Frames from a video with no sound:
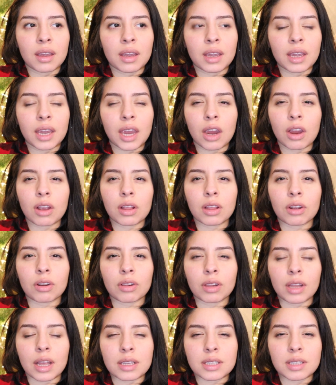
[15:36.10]
care a little
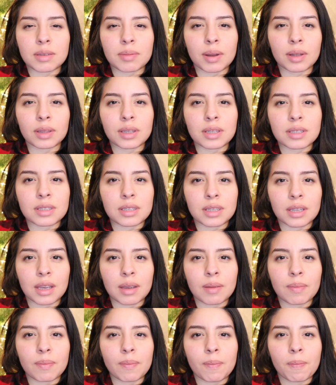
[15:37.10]
less about the
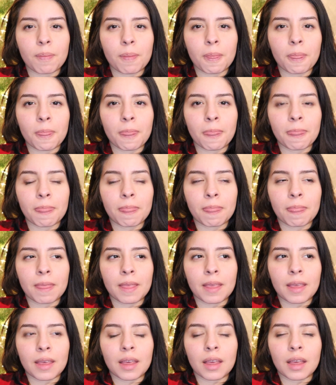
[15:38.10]
sleep?
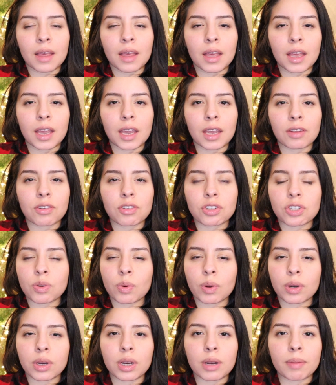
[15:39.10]
And if she
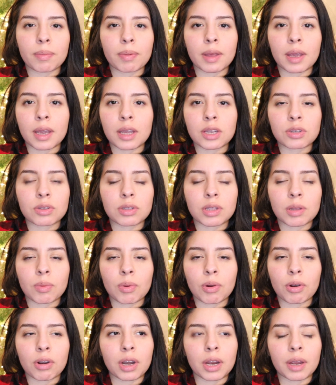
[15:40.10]
wanted to play at 2 in the
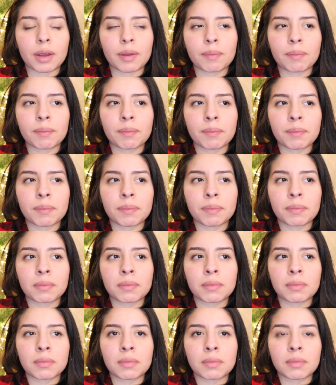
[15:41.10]
morning,
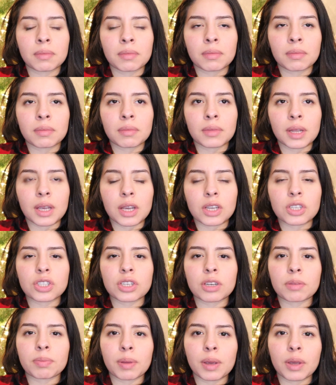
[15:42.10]
I should
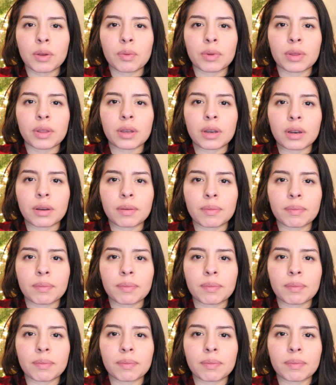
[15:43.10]
have played with her.